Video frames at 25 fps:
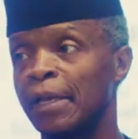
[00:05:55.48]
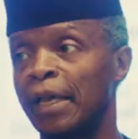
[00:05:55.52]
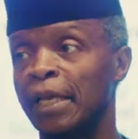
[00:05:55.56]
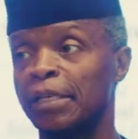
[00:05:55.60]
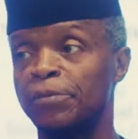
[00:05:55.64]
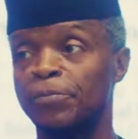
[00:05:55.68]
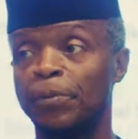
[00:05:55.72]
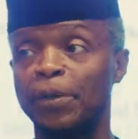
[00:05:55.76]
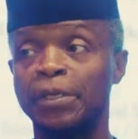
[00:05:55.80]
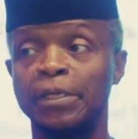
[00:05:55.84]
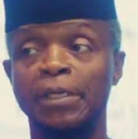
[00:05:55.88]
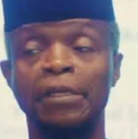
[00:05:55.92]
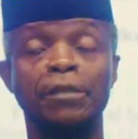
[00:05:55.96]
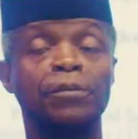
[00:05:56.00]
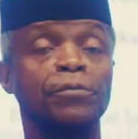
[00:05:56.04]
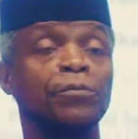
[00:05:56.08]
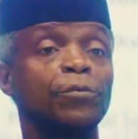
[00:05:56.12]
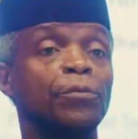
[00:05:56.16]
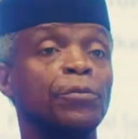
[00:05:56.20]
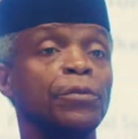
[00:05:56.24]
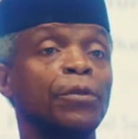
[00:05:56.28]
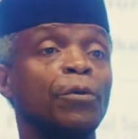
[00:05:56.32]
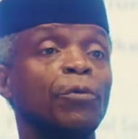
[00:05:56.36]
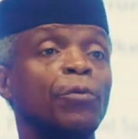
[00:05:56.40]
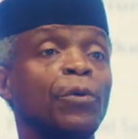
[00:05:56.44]
especially
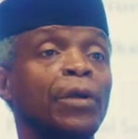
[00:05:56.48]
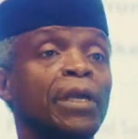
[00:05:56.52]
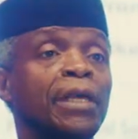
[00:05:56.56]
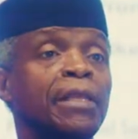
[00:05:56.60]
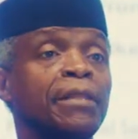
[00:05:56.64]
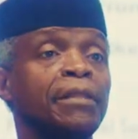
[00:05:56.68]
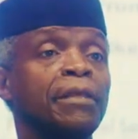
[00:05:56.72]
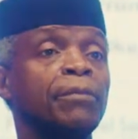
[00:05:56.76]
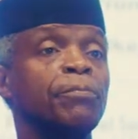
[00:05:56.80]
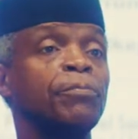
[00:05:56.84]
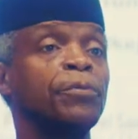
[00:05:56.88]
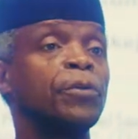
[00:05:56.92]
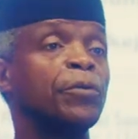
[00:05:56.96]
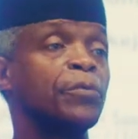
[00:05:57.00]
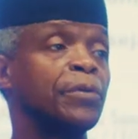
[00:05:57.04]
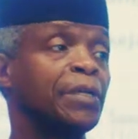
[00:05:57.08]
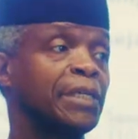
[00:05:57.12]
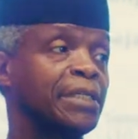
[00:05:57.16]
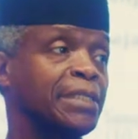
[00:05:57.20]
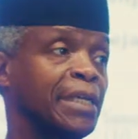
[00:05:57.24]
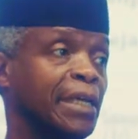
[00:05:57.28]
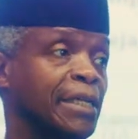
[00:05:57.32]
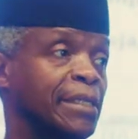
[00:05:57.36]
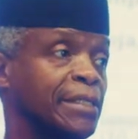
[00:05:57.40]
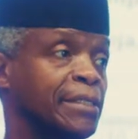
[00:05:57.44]
through the way the
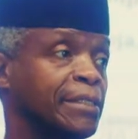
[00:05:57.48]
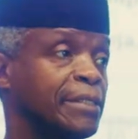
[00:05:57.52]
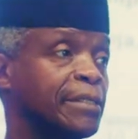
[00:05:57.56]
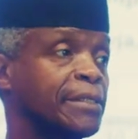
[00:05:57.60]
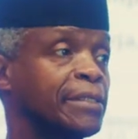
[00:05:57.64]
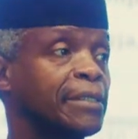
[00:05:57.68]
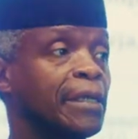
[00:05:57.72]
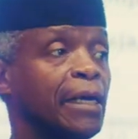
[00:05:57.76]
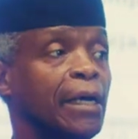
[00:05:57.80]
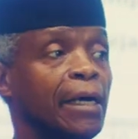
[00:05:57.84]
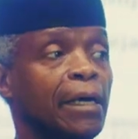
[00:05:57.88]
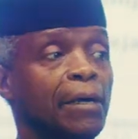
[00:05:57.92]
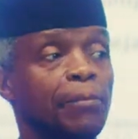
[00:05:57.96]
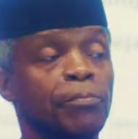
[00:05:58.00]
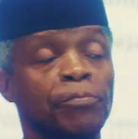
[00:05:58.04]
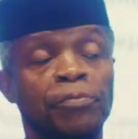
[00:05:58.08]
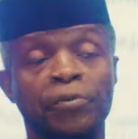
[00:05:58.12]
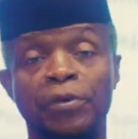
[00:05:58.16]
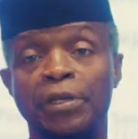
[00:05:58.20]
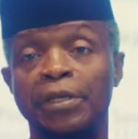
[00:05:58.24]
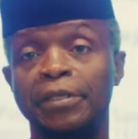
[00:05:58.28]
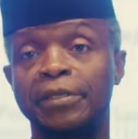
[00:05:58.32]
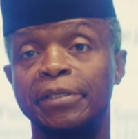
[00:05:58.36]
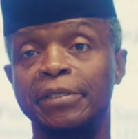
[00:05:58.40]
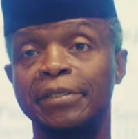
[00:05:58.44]
Puritans
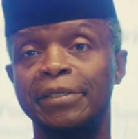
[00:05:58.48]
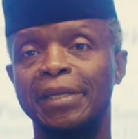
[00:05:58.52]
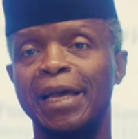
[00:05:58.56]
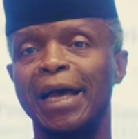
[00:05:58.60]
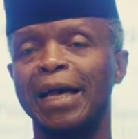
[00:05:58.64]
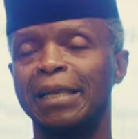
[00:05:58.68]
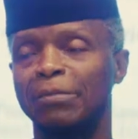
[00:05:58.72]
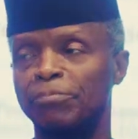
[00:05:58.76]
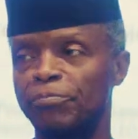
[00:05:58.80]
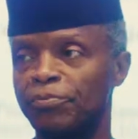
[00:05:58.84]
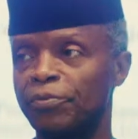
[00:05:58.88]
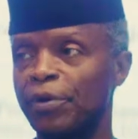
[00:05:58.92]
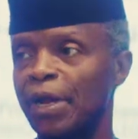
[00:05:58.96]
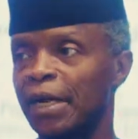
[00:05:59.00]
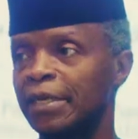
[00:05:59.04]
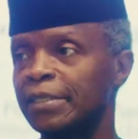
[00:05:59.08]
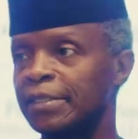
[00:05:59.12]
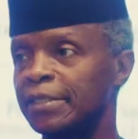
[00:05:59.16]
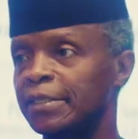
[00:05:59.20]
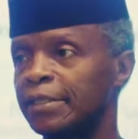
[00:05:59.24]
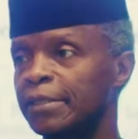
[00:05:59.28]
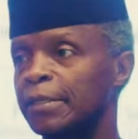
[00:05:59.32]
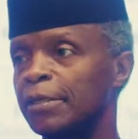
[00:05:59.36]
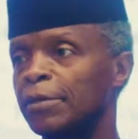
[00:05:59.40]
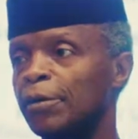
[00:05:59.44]
preached and
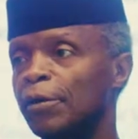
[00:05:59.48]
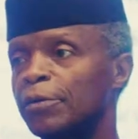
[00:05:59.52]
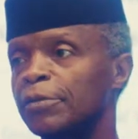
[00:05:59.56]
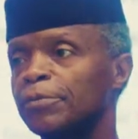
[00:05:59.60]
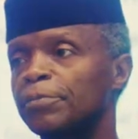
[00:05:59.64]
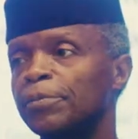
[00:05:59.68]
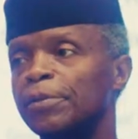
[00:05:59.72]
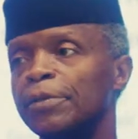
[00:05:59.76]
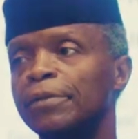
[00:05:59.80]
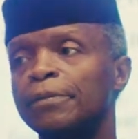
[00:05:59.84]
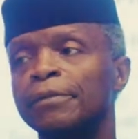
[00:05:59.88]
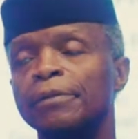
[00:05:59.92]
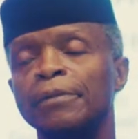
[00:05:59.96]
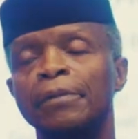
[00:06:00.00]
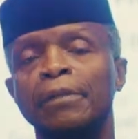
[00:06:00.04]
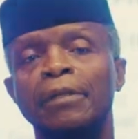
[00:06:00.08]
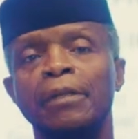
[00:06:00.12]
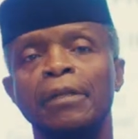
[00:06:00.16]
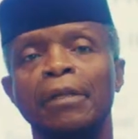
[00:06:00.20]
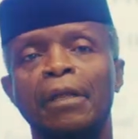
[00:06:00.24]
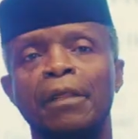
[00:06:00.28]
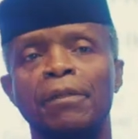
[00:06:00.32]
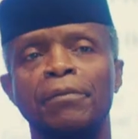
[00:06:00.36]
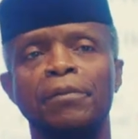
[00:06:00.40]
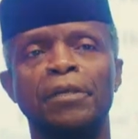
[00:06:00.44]
practiced the gospel,
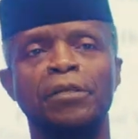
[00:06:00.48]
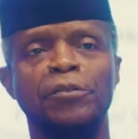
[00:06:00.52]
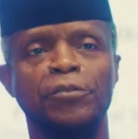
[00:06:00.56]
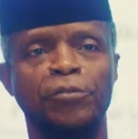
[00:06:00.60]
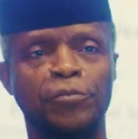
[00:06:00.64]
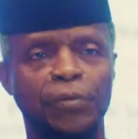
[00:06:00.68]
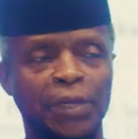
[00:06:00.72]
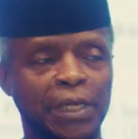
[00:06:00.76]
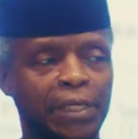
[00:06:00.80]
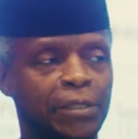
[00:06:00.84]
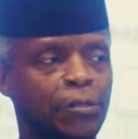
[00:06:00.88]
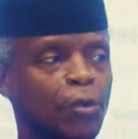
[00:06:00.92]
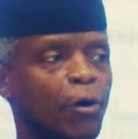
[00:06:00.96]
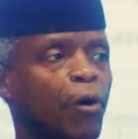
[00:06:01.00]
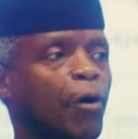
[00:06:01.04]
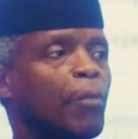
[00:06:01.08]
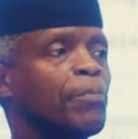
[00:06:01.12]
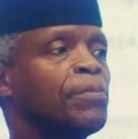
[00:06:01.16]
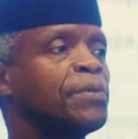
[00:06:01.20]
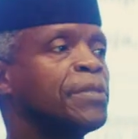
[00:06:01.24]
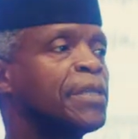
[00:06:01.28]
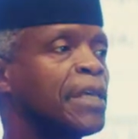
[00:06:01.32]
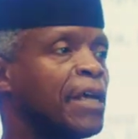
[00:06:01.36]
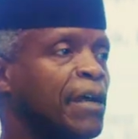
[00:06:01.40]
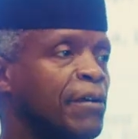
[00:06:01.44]
the strict
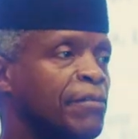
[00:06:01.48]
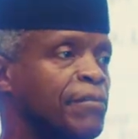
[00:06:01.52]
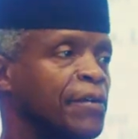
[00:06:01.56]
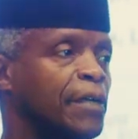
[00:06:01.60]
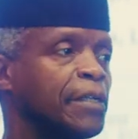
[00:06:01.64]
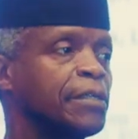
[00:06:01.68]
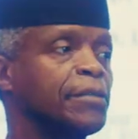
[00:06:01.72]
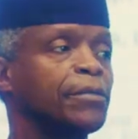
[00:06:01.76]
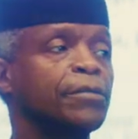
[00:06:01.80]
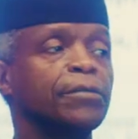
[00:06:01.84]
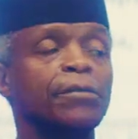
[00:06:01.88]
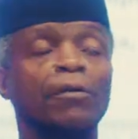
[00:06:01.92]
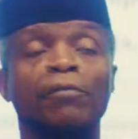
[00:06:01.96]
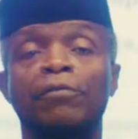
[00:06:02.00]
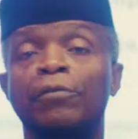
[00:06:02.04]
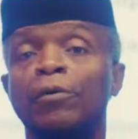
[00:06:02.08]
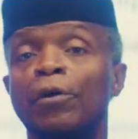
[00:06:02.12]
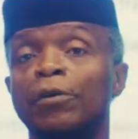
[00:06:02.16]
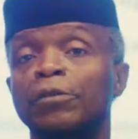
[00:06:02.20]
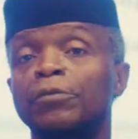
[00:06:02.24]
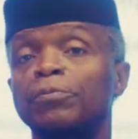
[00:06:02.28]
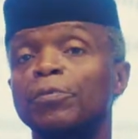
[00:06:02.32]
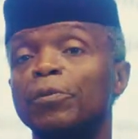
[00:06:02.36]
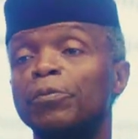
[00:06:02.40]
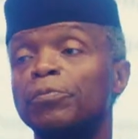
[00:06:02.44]
observance of
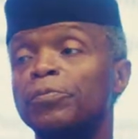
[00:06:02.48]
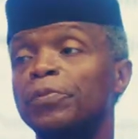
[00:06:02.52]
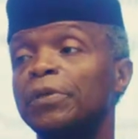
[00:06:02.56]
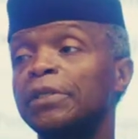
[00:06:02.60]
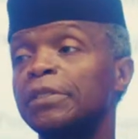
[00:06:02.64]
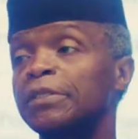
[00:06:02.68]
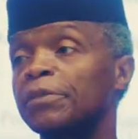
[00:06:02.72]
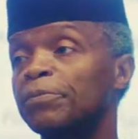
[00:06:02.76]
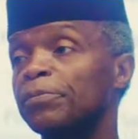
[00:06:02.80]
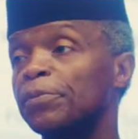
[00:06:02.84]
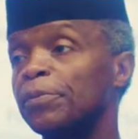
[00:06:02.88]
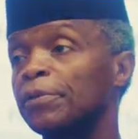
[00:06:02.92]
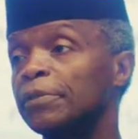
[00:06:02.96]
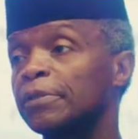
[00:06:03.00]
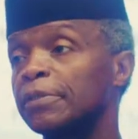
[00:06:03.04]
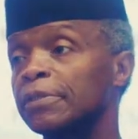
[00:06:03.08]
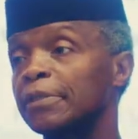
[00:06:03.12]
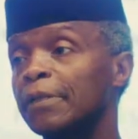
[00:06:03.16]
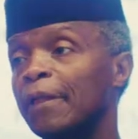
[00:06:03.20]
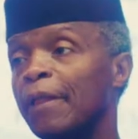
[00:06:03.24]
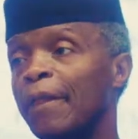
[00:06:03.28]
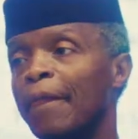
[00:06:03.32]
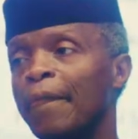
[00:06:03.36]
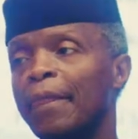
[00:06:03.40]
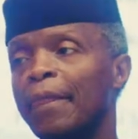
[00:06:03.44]
gospel
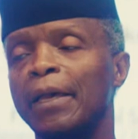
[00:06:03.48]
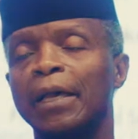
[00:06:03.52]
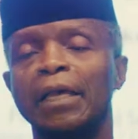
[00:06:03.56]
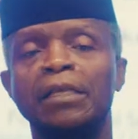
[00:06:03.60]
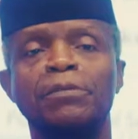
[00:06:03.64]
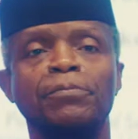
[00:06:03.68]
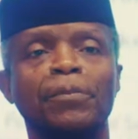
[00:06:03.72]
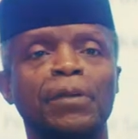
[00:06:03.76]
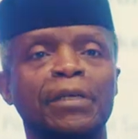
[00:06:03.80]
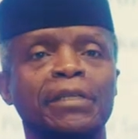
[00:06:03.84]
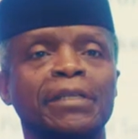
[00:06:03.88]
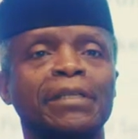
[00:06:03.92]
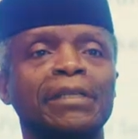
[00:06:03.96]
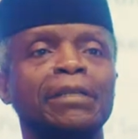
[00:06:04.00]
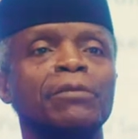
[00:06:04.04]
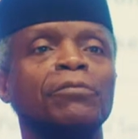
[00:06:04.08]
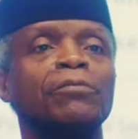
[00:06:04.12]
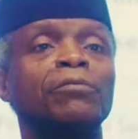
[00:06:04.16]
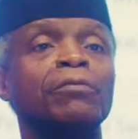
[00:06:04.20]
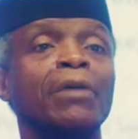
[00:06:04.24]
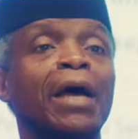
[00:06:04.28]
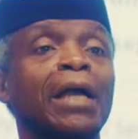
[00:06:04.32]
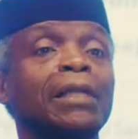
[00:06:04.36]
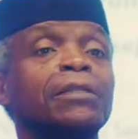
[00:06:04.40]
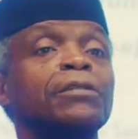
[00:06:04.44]
principles, especially
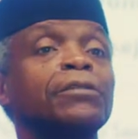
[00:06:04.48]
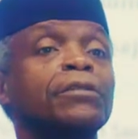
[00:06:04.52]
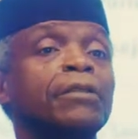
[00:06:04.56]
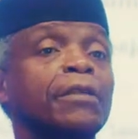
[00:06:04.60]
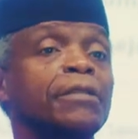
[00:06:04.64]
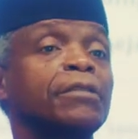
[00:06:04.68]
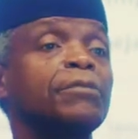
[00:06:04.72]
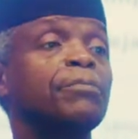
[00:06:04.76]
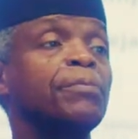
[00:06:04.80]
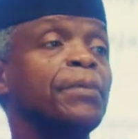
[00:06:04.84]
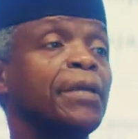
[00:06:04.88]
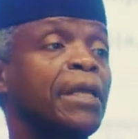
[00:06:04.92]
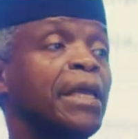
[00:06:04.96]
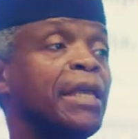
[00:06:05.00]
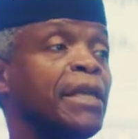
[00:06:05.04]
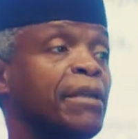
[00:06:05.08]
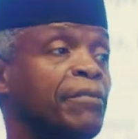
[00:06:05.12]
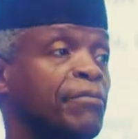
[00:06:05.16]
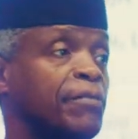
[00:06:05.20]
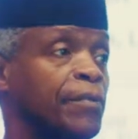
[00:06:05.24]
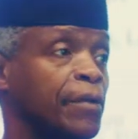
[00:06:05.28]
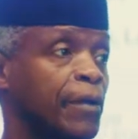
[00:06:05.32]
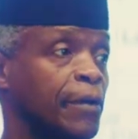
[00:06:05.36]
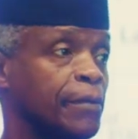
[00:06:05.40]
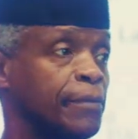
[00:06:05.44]
righteous
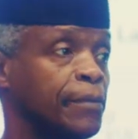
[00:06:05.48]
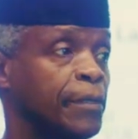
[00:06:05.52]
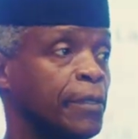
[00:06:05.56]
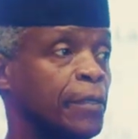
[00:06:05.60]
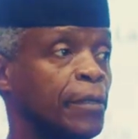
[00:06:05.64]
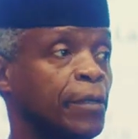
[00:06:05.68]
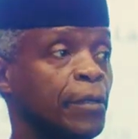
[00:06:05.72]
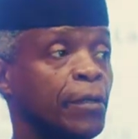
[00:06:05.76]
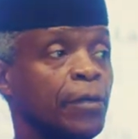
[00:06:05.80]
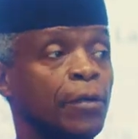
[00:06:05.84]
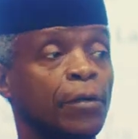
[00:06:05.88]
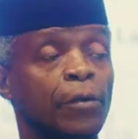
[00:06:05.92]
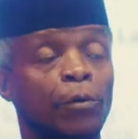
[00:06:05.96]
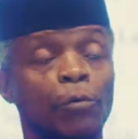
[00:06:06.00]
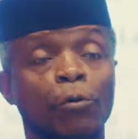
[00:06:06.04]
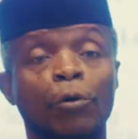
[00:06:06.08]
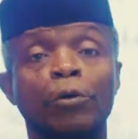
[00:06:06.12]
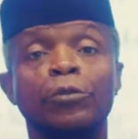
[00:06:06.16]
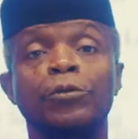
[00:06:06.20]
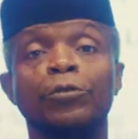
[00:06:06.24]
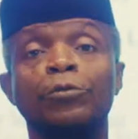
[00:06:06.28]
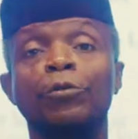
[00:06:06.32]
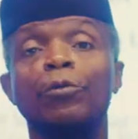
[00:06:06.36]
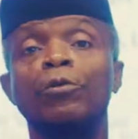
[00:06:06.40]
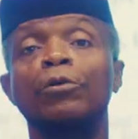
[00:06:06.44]
behavior,
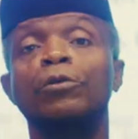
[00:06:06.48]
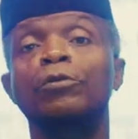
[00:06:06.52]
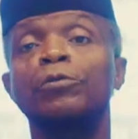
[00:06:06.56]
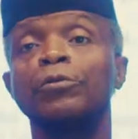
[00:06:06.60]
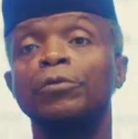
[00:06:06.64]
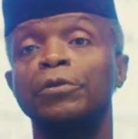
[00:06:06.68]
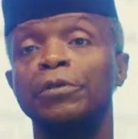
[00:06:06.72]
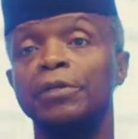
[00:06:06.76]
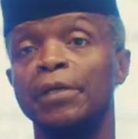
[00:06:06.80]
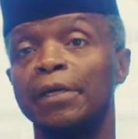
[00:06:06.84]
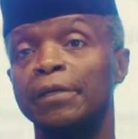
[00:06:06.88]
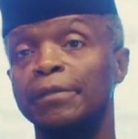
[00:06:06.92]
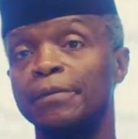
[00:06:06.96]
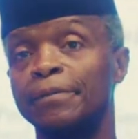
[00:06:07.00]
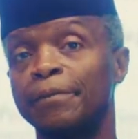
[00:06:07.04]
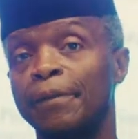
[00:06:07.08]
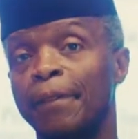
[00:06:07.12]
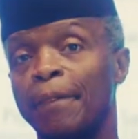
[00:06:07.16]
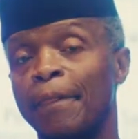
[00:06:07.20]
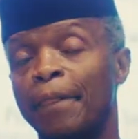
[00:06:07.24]
was so crucial.